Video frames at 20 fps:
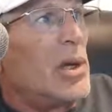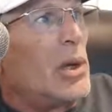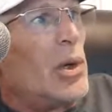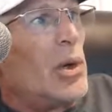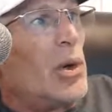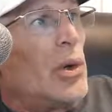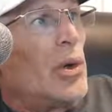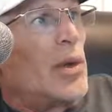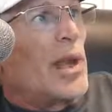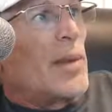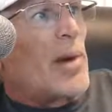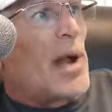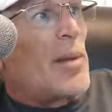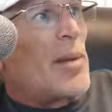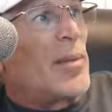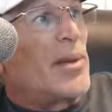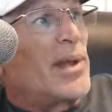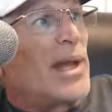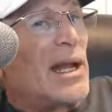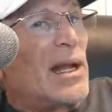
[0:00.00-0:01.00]
Or they
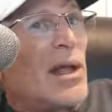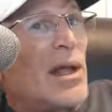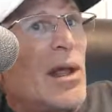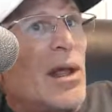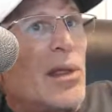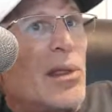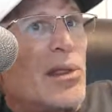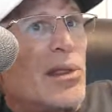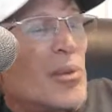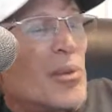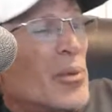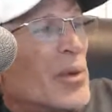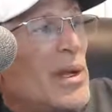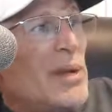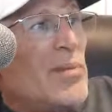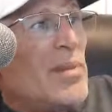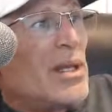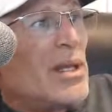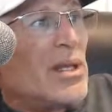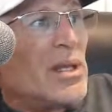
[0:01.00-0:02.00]
probably had
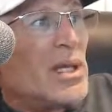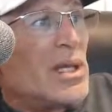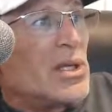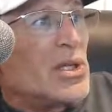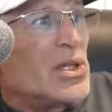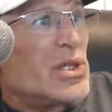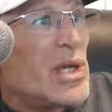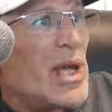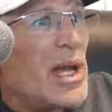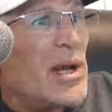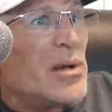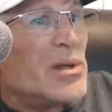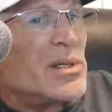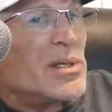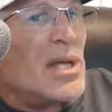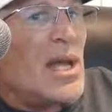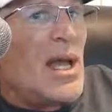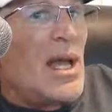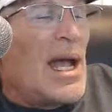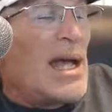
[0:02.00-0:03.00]
3 million
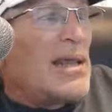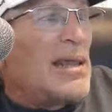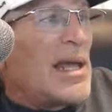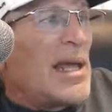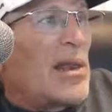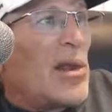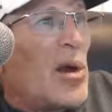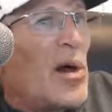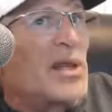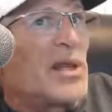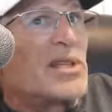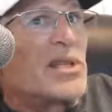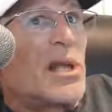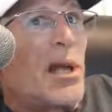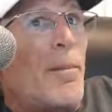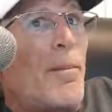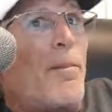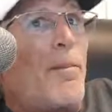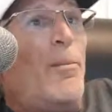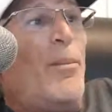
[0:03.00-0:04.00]
shares and they lost
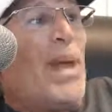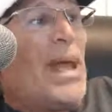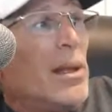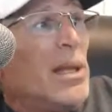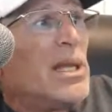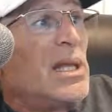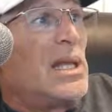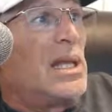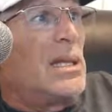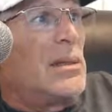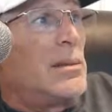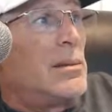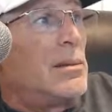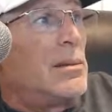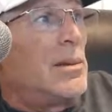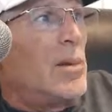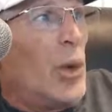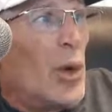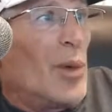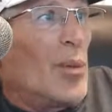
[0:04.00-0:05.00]
$1 billion
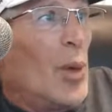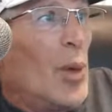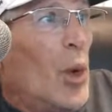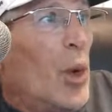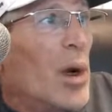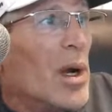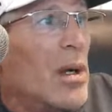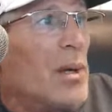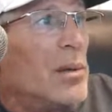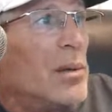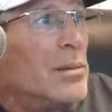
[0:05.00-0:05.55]
or more.